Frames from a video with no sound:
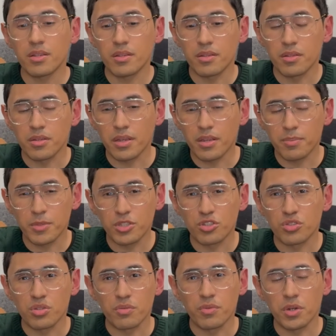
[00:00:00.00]
The
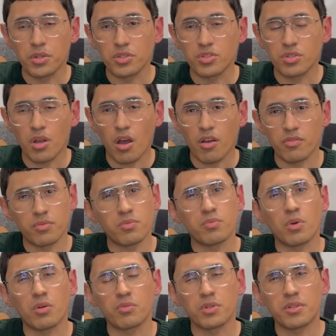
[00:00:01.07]
images are very soft
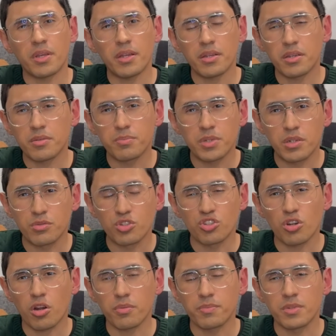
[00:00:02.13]
while retaining a bit of
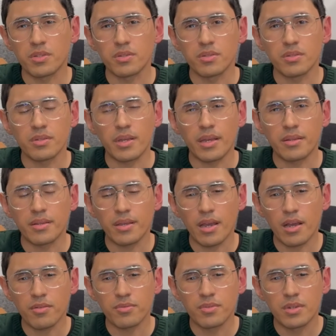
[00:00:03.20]
sharpness, and they
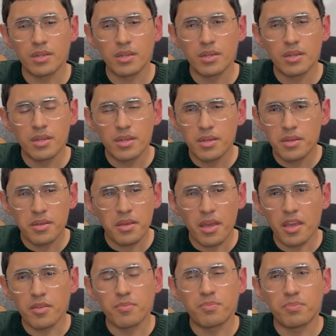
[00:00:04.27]
have
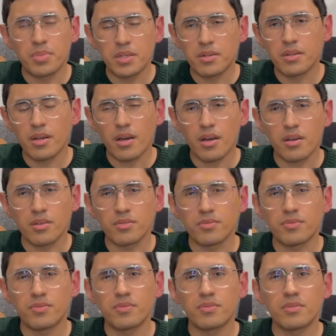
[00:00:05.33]
a bit of,
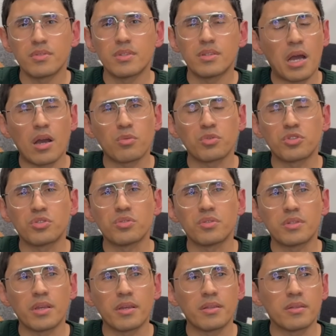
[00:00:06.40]
how would you
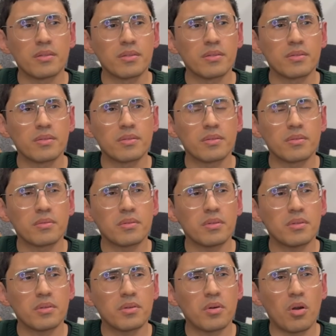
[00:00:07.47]
say this,
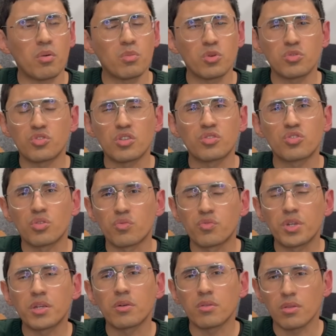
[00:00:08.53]
almost a
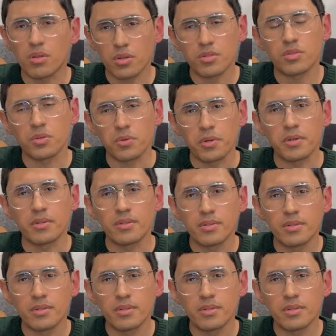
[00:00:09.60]
surreal look to it.